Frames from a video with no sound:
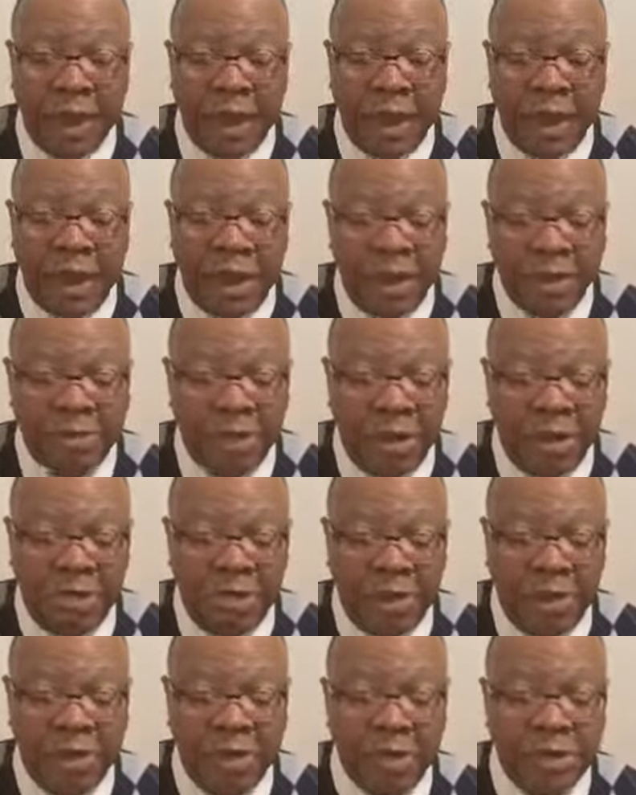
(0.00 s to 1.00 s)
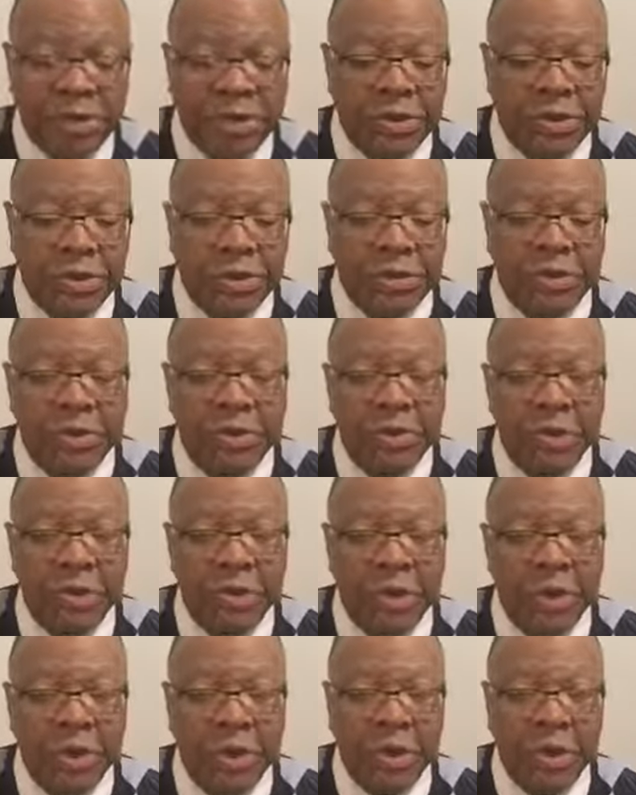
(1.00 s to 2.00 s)
And as we move into
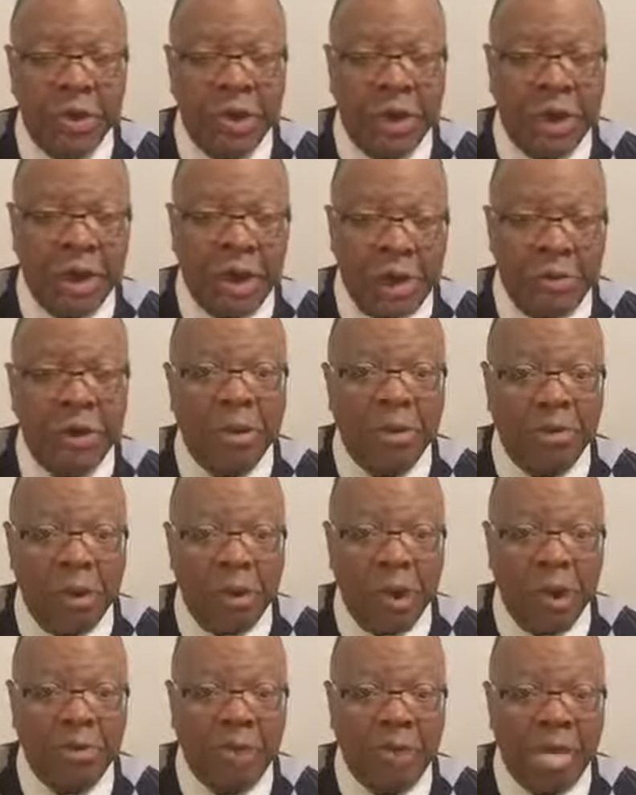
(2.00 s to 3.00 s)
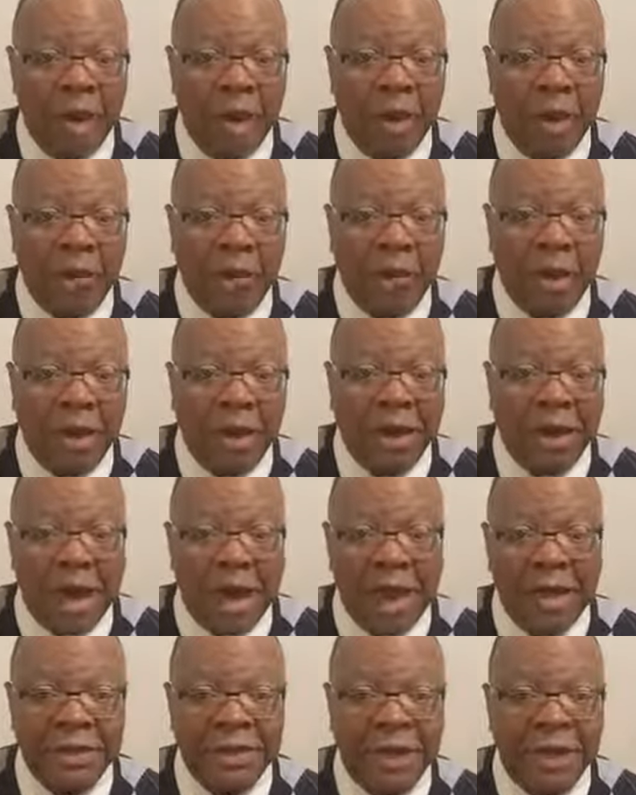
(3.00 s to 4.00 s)
the coming week,
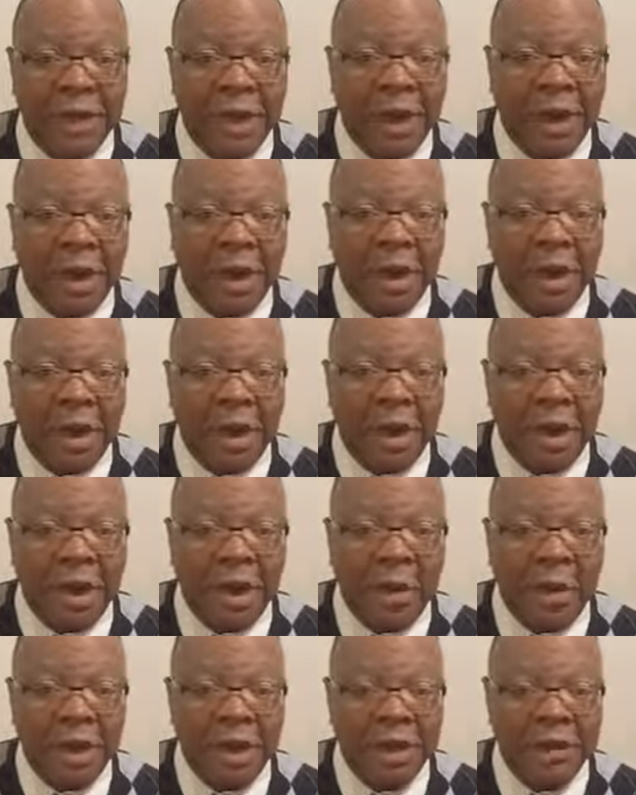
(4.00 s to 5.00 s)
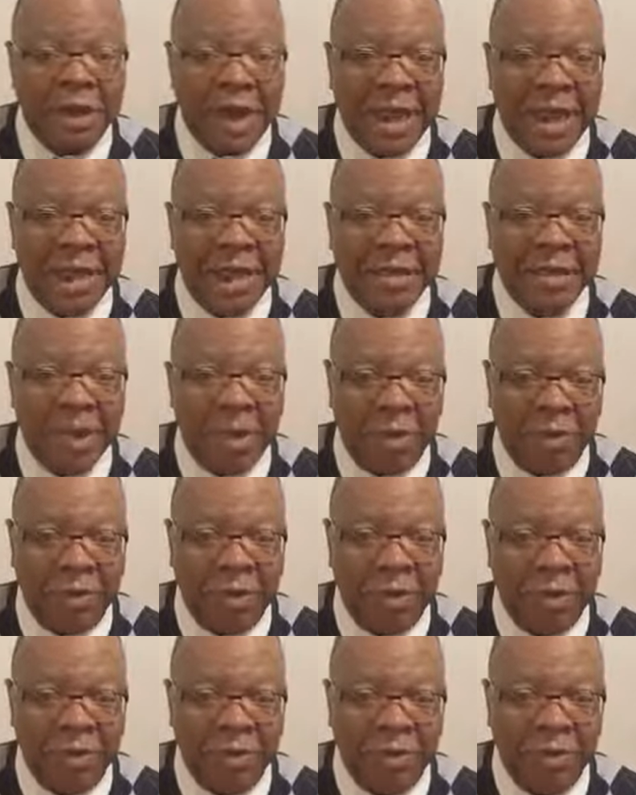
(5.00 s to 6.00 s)
recognize that God always has a
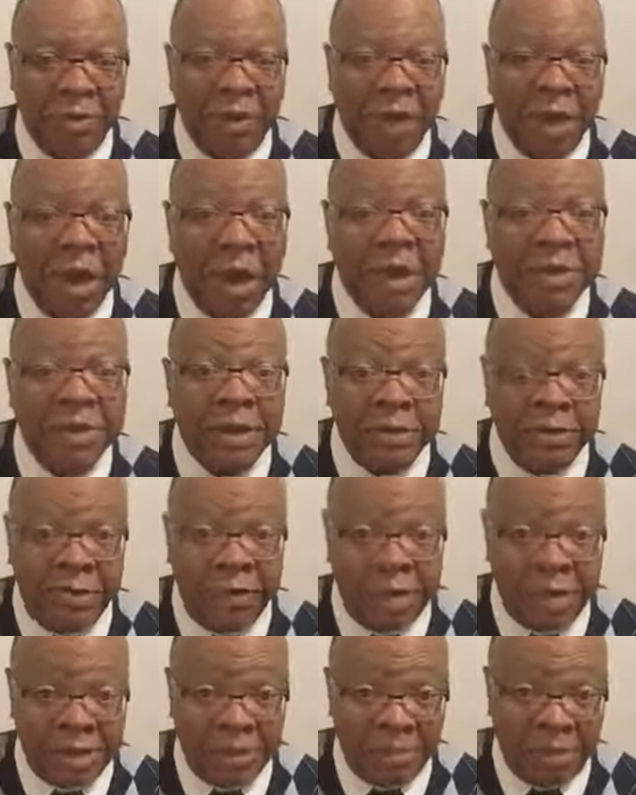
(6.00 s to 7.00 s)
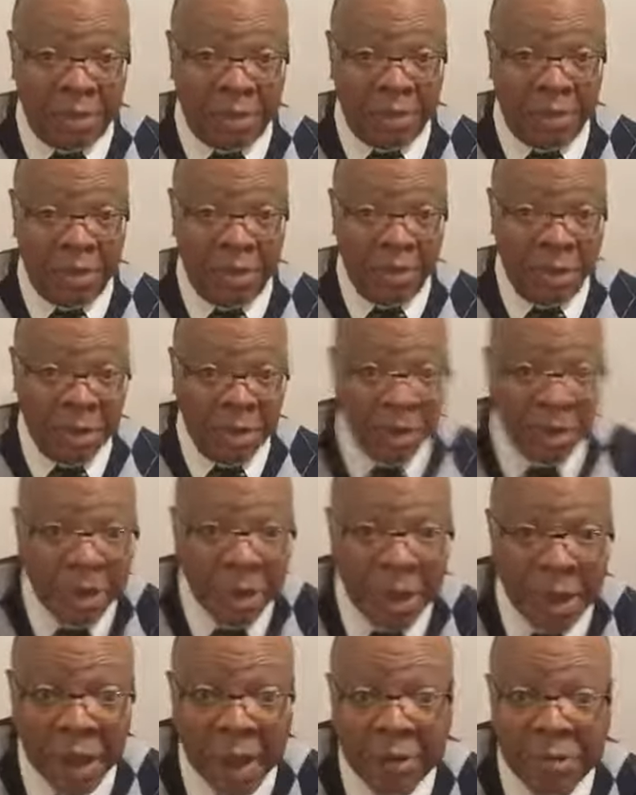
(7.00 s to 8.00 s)
word for us and for his people.
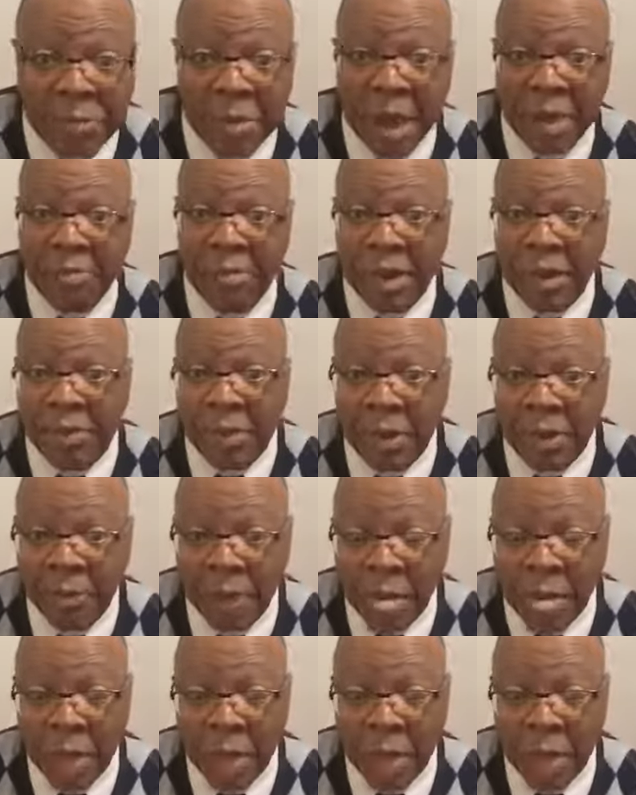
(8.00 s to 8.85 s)
If my people,